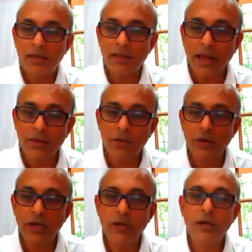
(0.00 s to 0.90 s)
is
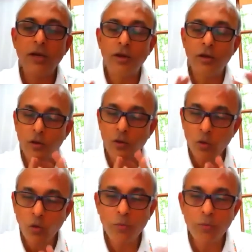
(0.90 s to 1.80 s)
isolated,
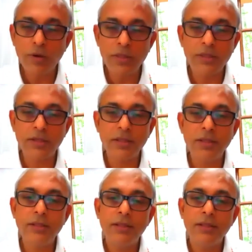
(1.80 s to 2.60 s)
no person,